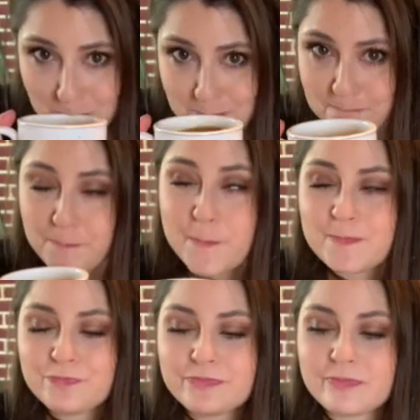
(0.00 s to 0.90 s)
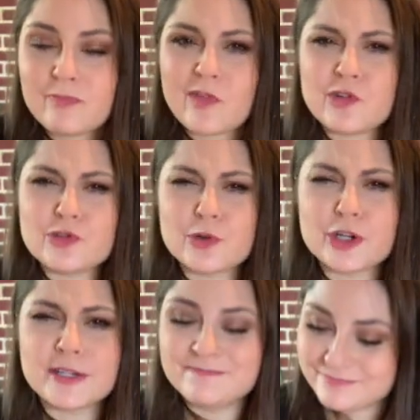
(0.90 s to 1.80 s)
So
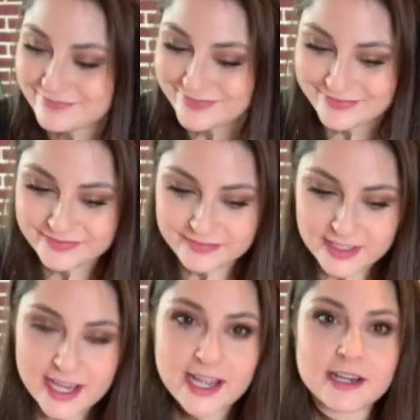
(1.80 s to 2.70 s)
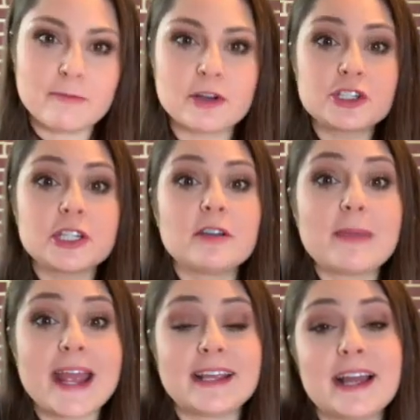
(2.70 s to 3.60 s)
good. And I'm gonna show you a
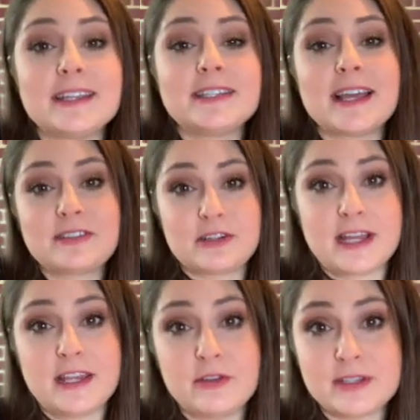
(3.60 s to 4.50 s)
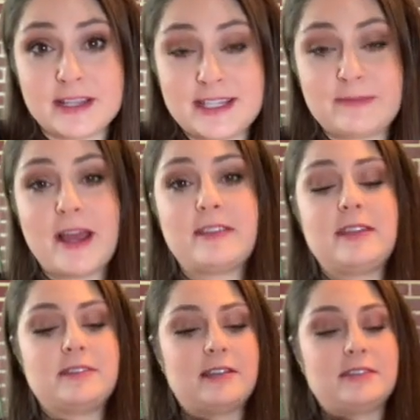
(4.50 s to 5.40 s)
painting I did yesterday using this
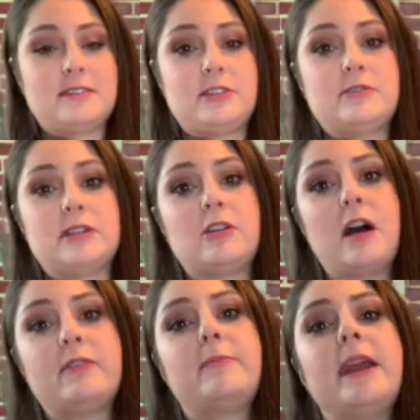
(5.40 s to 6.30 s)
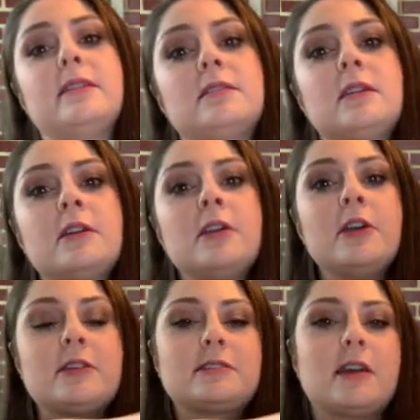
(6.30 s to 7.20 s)
method. So this is using coffee paint.
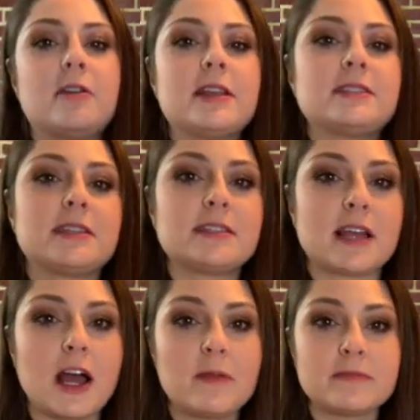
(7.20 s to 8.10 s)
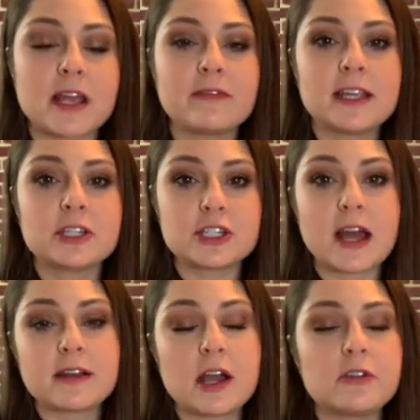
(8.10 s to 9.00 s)
So this is definitely a
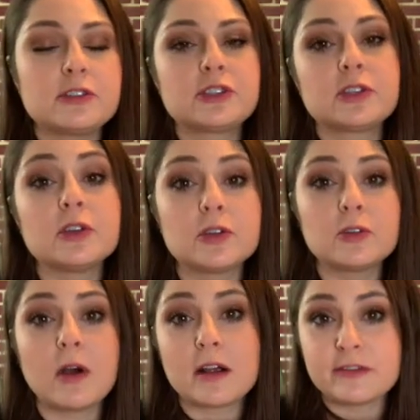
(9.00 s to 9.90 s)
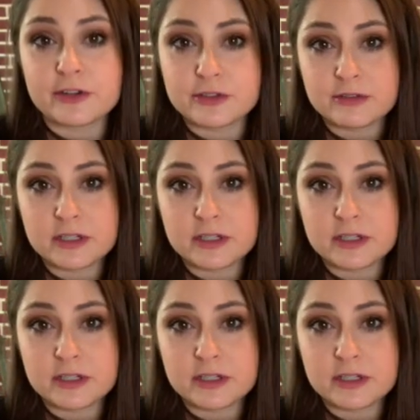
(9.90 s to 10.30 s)
shout out to our first